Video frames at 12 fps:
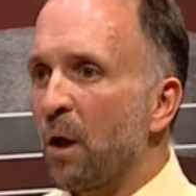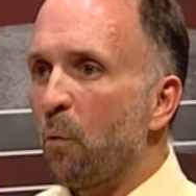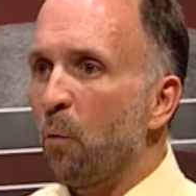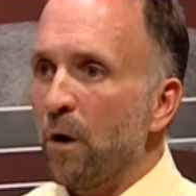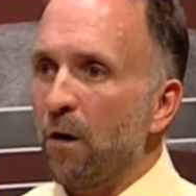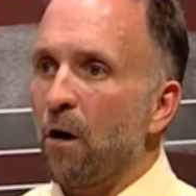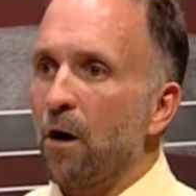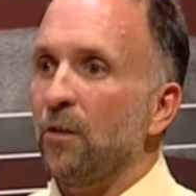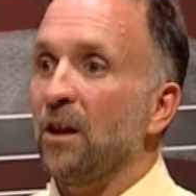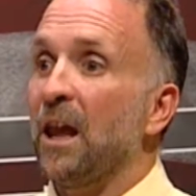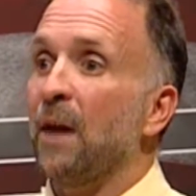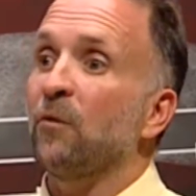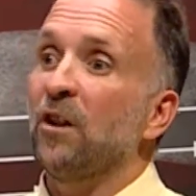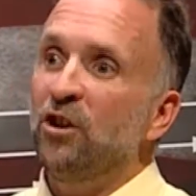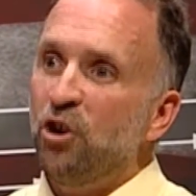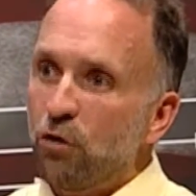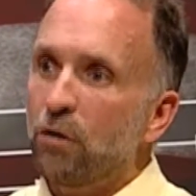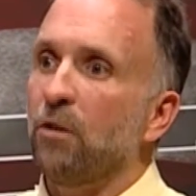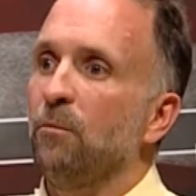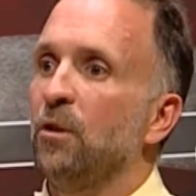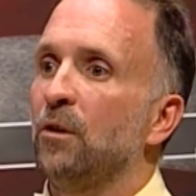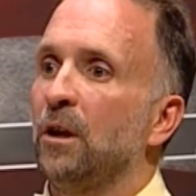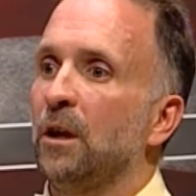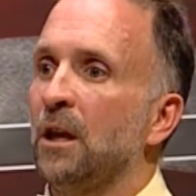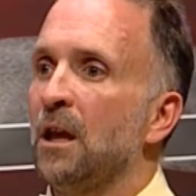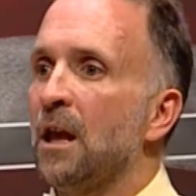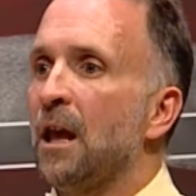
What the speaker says: where are the gaps in your community,